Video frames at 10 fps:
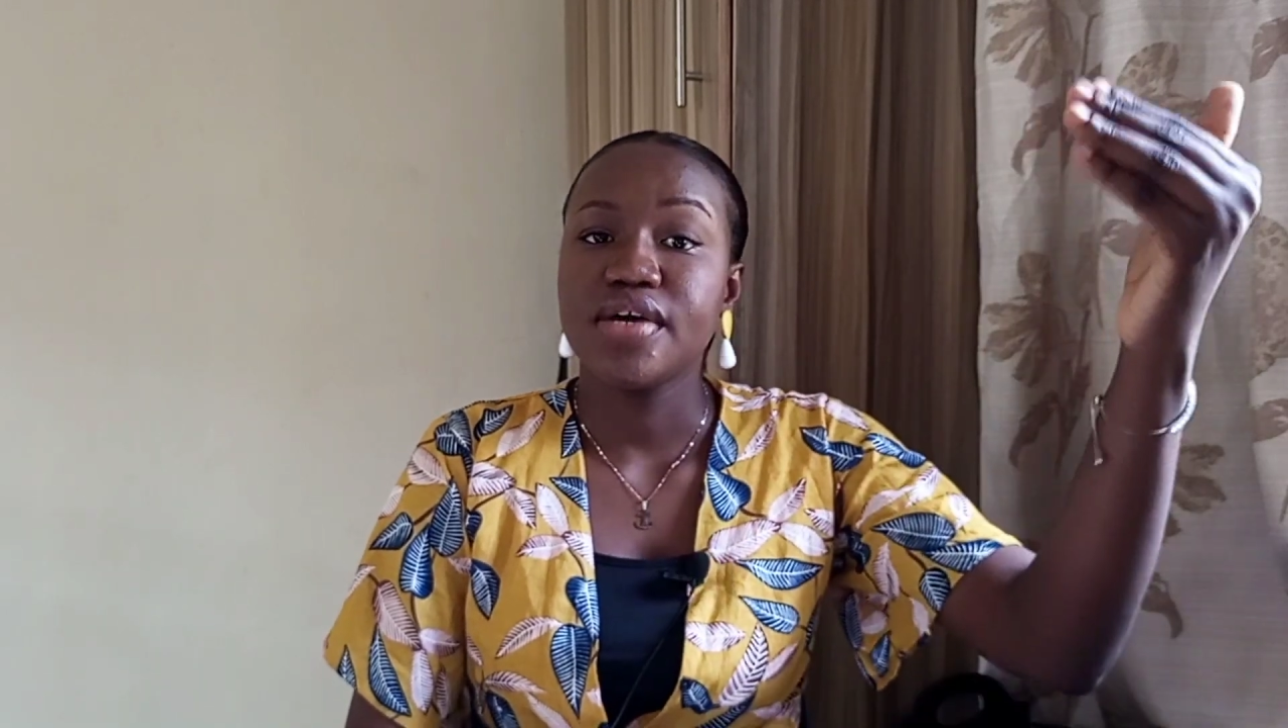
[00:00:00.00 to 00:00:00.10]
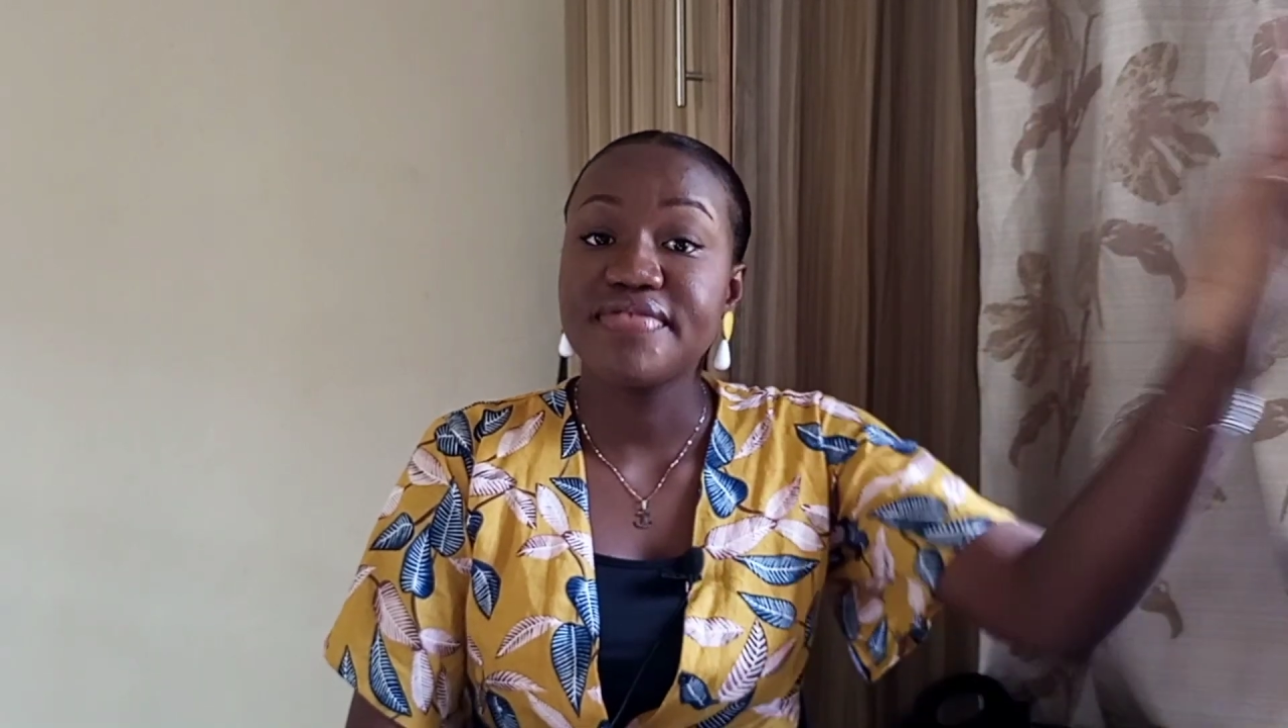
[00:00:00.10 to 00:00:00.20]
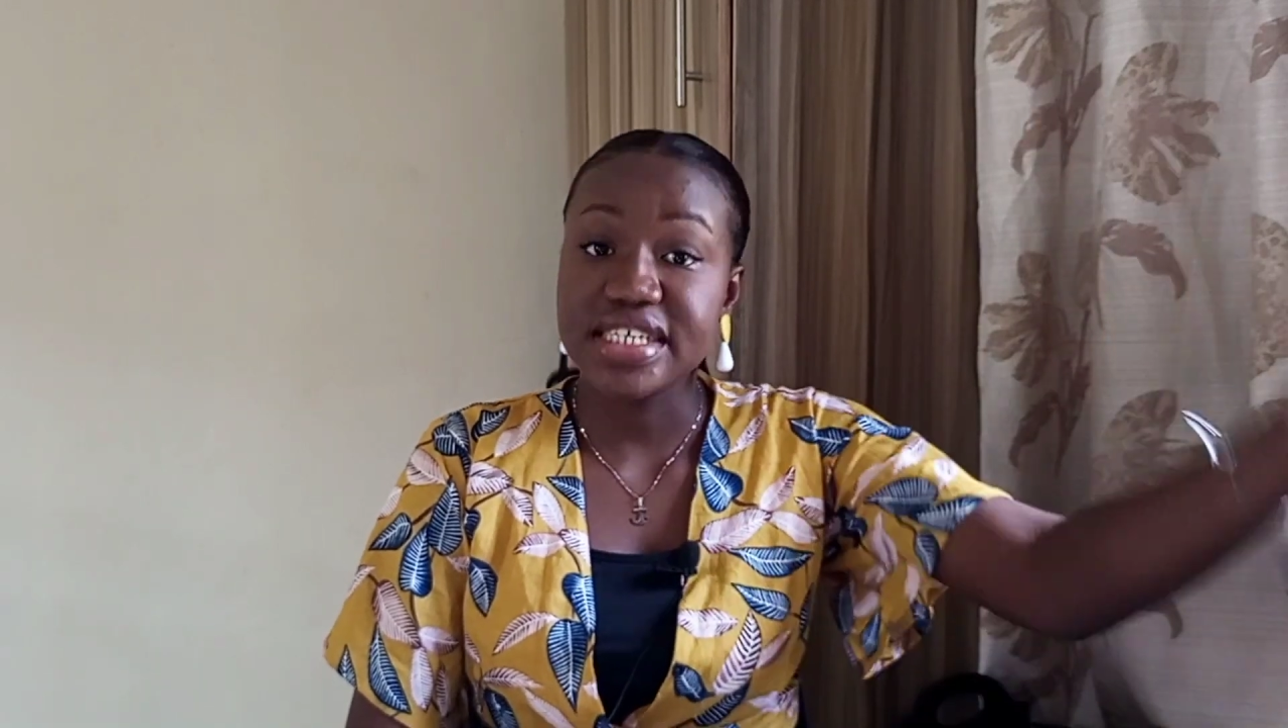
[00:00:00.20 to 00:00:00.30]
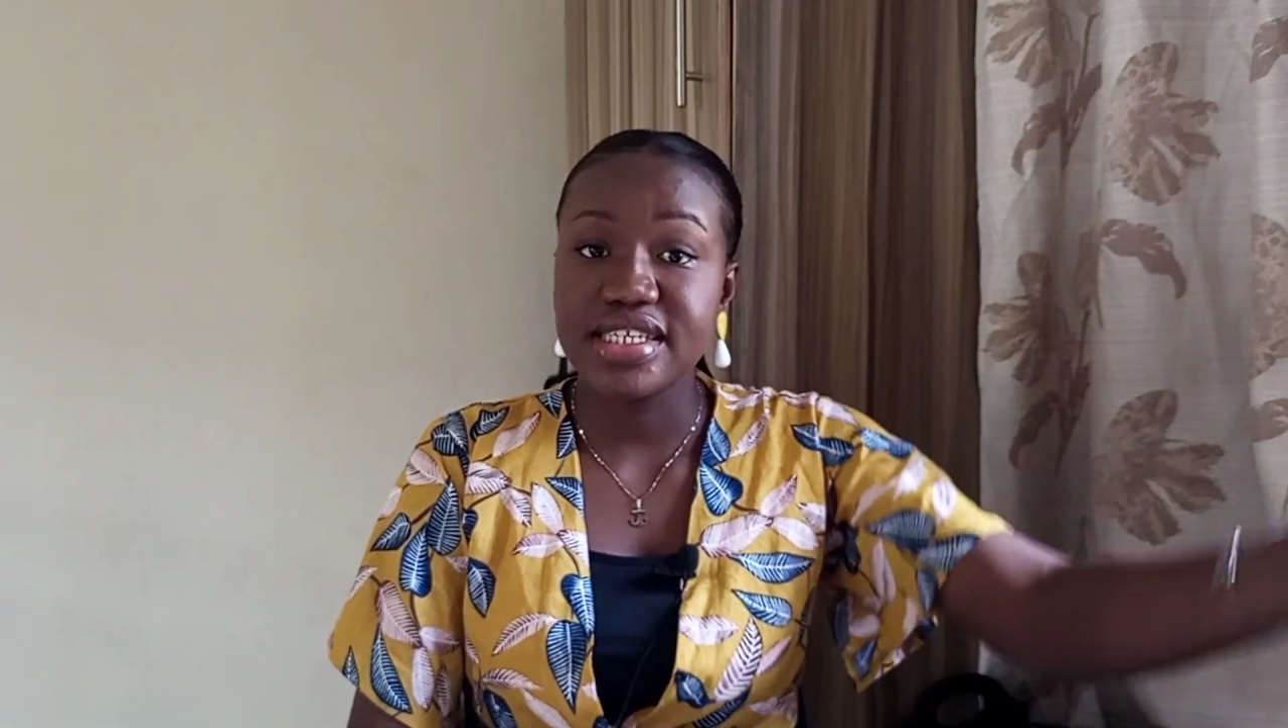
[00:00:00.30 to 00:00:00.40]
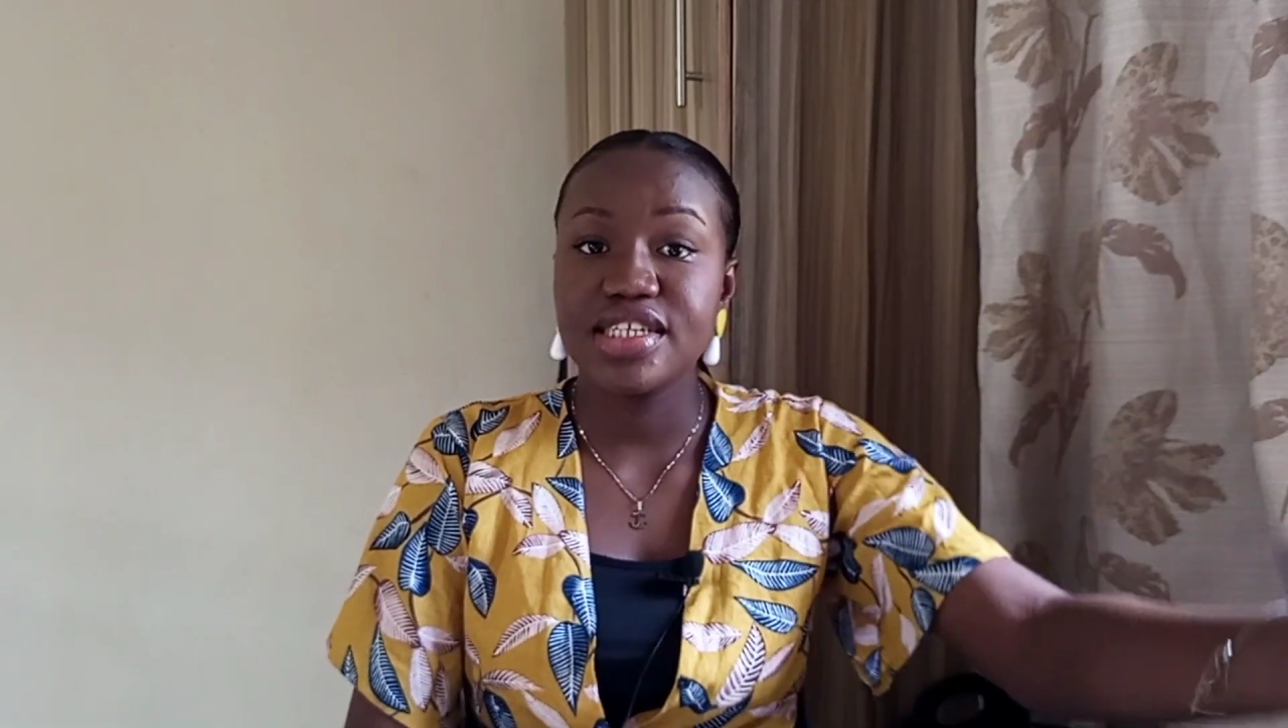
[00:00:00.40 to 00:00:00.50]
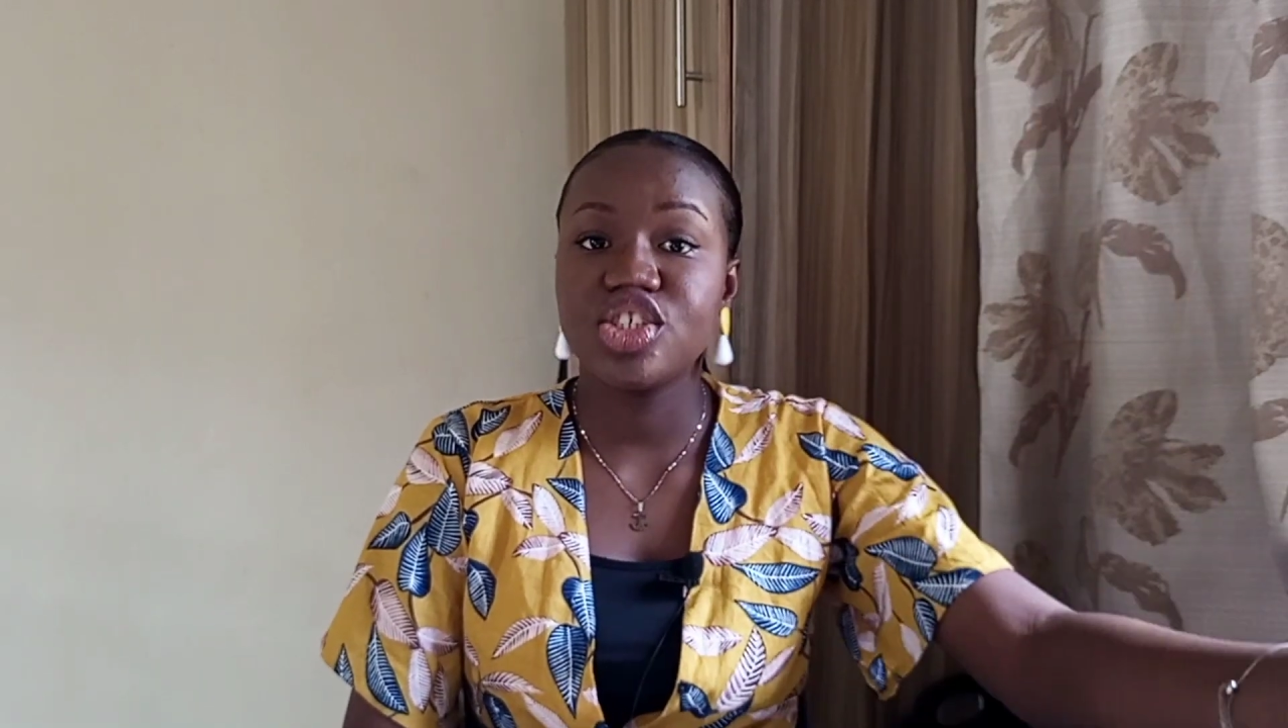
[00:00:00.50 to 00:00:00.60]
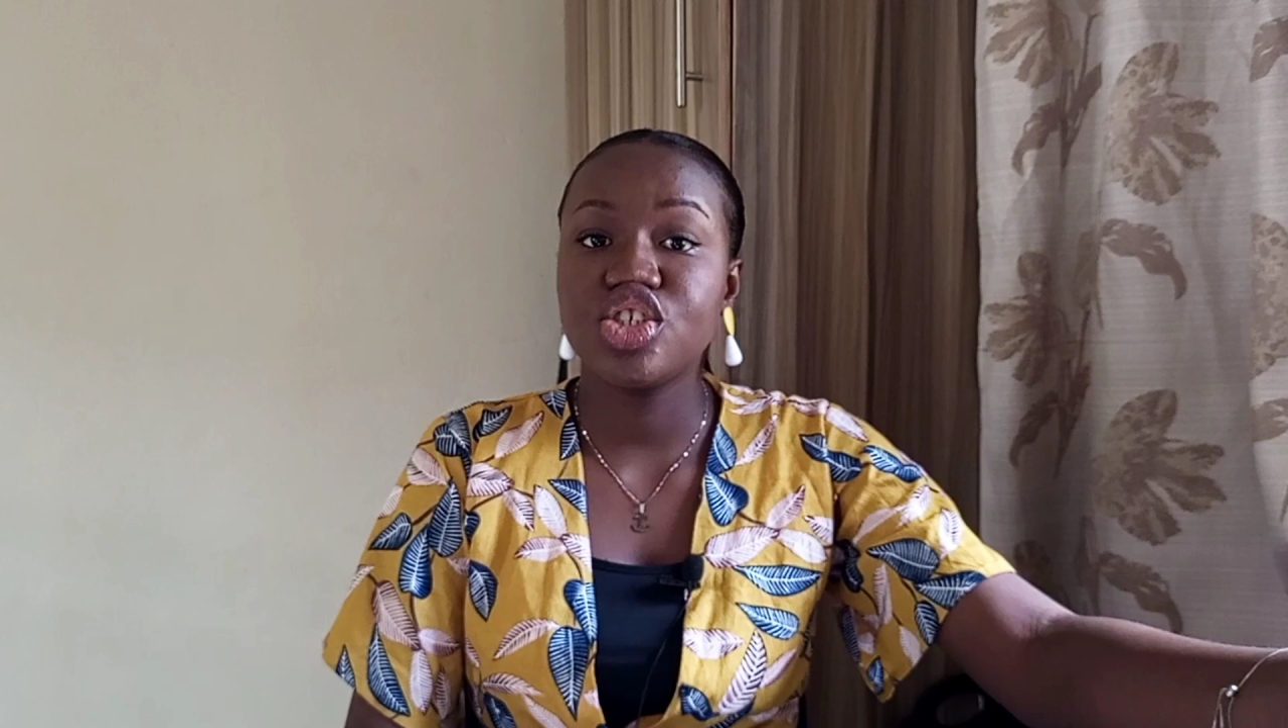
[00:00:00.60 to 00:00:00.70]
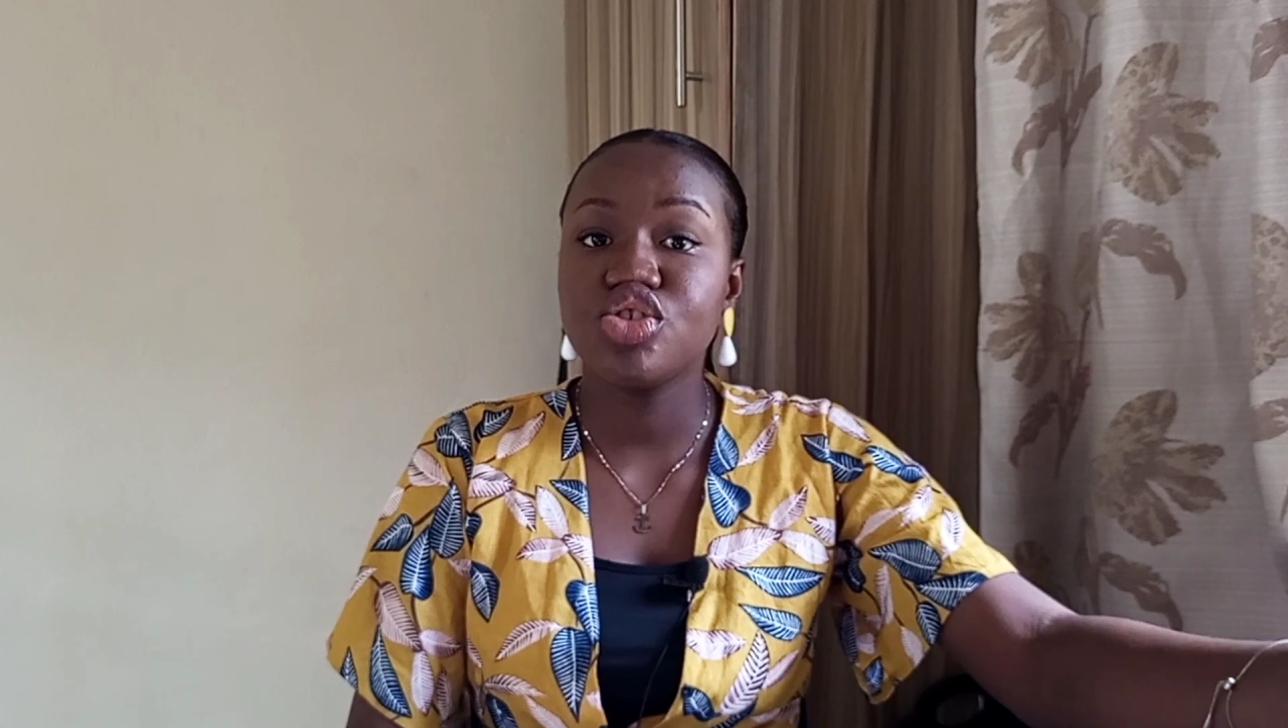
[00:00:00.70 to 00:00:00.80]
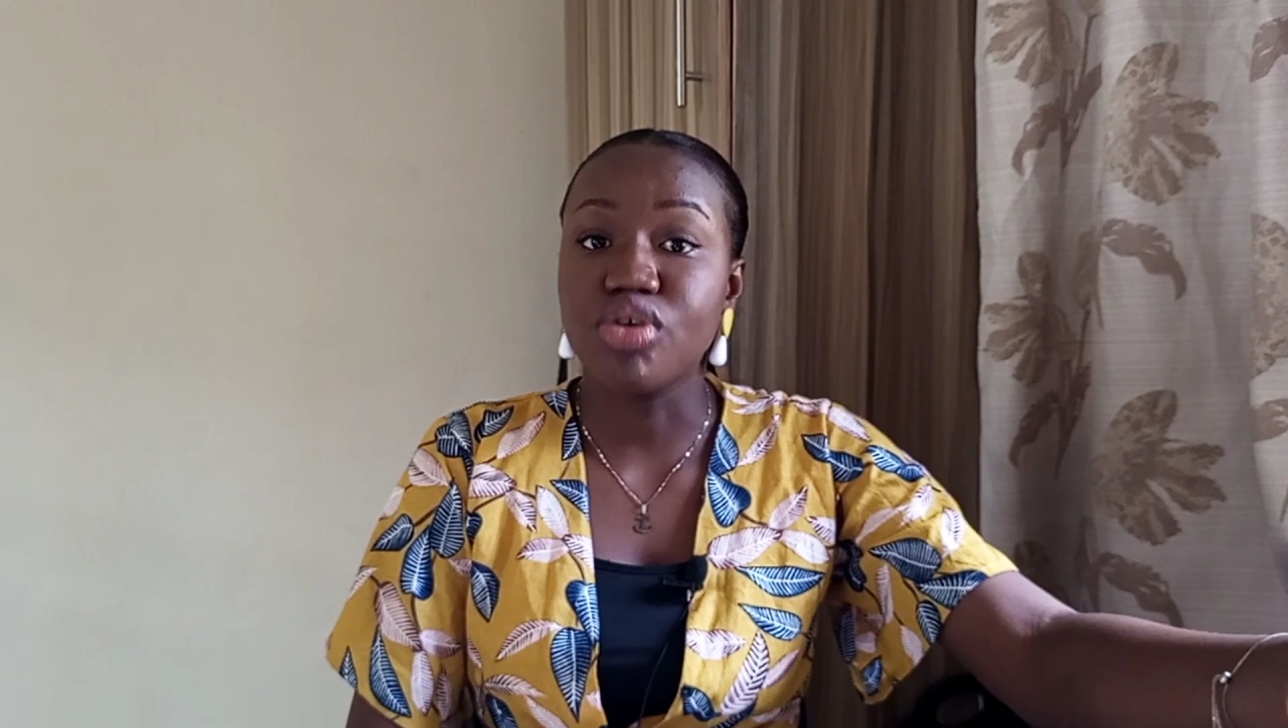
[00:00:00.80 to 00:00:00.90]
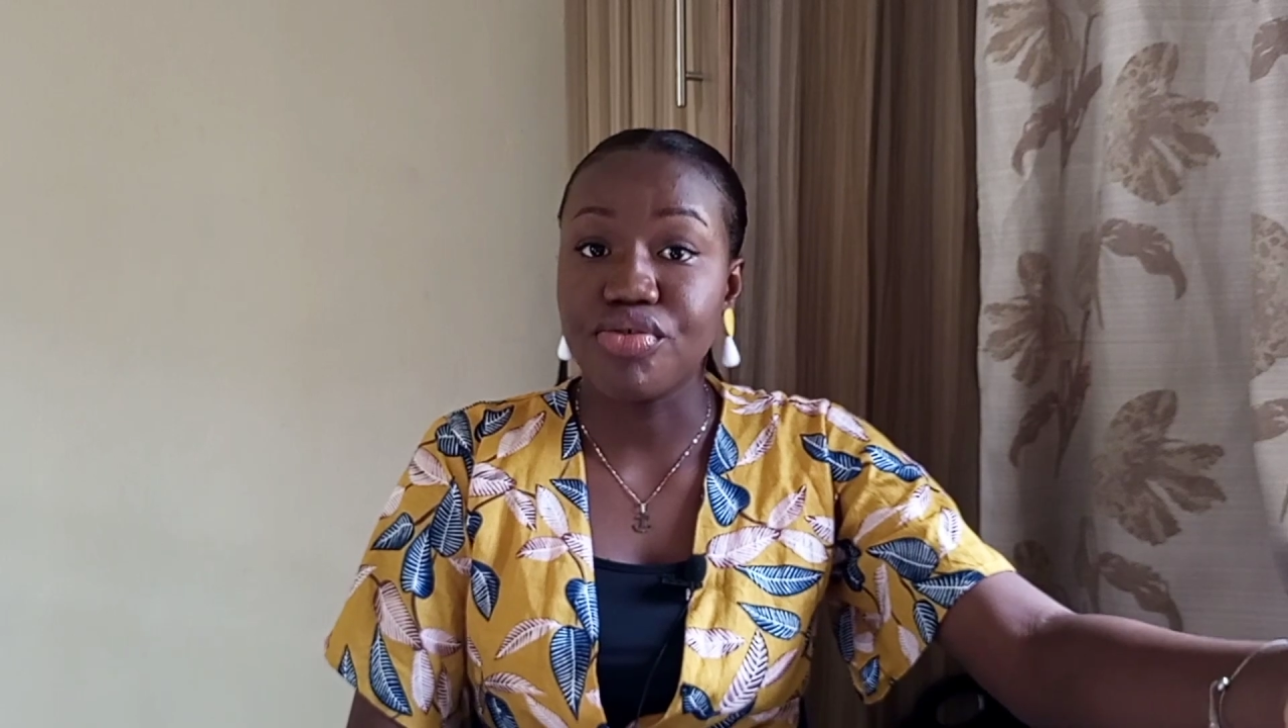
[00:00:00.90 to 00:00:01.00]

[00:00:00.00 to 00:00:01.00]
facility you're